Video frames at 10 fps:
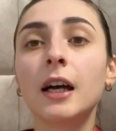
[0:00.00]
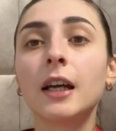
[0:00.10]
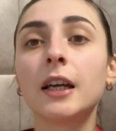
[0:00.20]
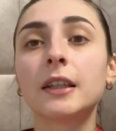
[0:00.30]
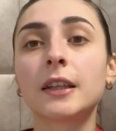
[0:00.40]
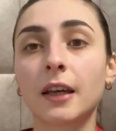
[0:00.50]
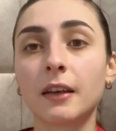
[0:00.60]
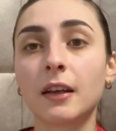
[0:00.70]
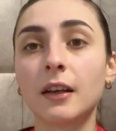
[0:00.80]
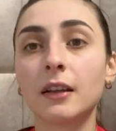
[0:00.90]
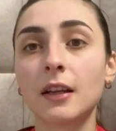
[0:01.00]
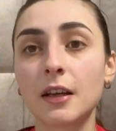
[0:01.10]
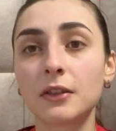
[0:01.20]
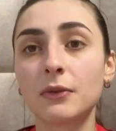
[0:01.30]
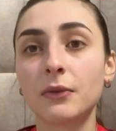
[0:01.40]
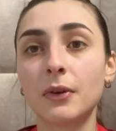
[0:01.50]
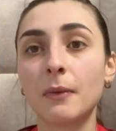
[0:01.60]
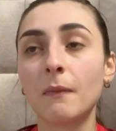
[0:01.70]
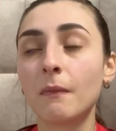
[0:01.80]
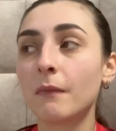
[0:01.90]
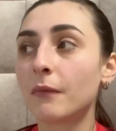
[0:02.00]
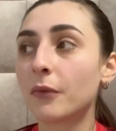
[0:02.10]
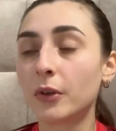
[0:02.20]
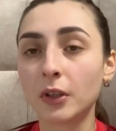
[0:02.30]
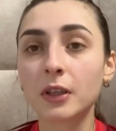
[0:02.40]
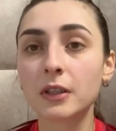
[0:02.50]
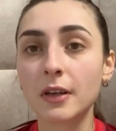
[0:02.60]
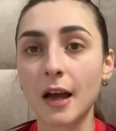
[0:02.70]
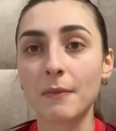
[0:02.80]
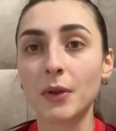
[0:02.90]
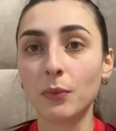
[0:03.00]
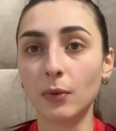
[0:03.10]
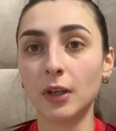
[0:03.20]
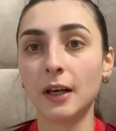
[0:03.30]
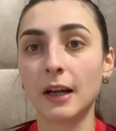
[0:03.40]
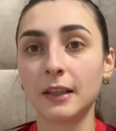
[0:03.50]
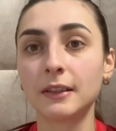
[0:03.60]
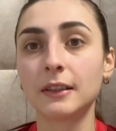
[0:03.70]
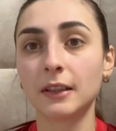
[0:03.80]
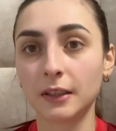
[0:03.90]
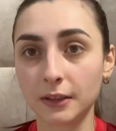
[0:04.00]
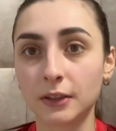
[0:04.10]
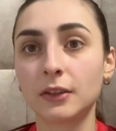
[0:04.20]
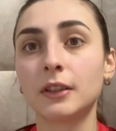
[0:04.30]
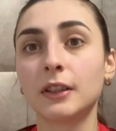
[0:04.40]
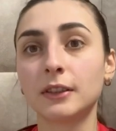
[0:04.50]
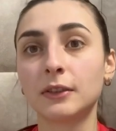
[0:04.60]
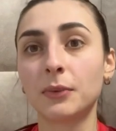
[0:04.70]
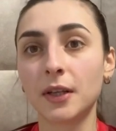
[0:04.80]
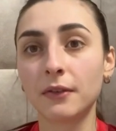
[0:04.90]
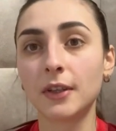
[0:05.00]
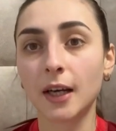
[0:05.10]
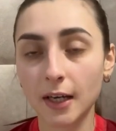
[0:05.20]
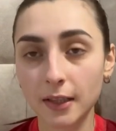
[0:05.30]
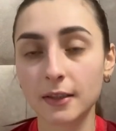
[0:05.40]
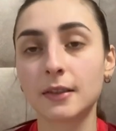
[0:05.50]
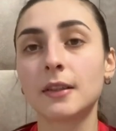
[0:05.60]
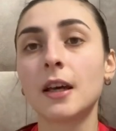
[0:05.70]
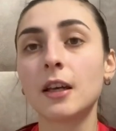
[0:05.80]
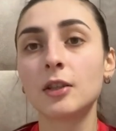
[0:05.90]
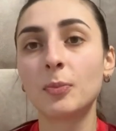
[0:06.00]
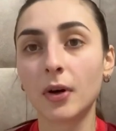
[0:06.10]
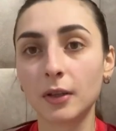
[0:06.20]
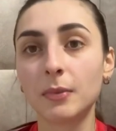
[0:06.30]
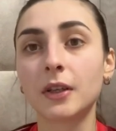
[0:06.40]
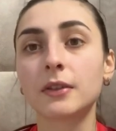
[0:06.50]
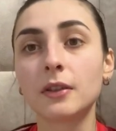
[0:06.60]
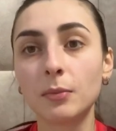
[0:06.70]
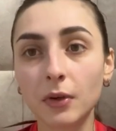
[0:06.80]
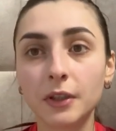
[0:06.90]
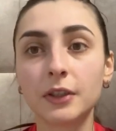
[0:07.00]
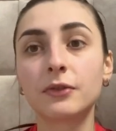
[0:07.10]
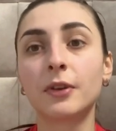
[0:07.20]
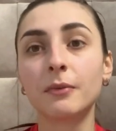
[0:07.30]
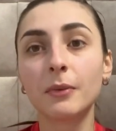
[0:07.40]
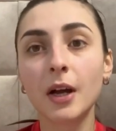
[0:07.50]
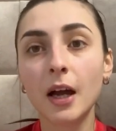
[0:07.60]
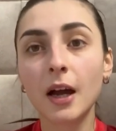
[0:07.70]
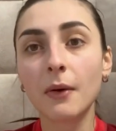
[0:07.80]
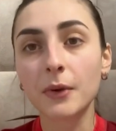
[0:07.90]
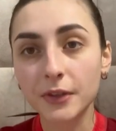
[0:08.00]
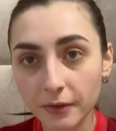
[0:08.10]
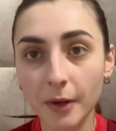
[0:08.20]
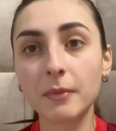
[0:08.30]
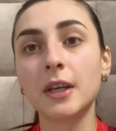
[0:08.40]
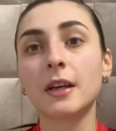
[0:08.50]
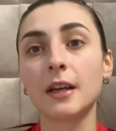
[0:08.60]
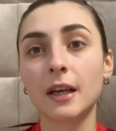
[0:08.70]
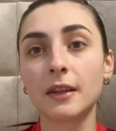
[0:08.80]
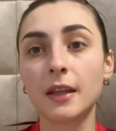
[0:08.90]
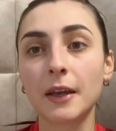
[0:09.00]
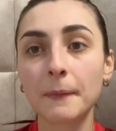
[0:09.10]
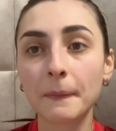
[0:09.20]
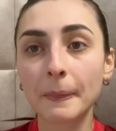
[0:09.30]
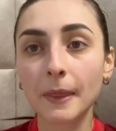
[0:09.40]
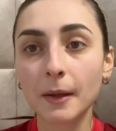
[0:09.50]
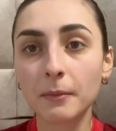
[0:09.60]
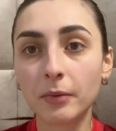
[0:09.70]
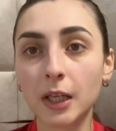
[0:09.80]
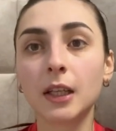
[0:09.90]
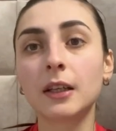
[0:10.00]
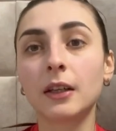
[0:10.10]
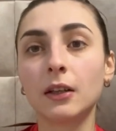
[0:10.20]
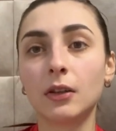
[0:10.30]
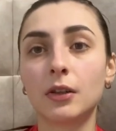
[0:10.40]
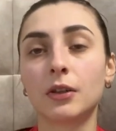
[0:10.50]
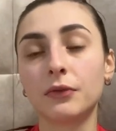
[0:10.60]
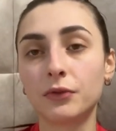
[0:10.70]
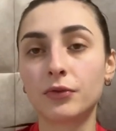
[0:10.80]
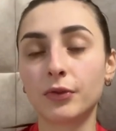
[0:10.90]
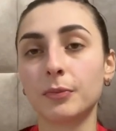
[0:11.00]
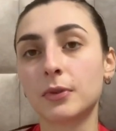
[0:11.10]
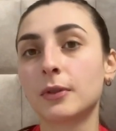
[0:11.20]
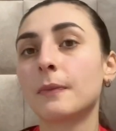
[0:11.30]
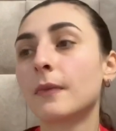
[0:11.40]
it can last for a long time, the war. And Kherson is one of the hottest spot, because it borders from with Crimea, and they bring a lot of troops.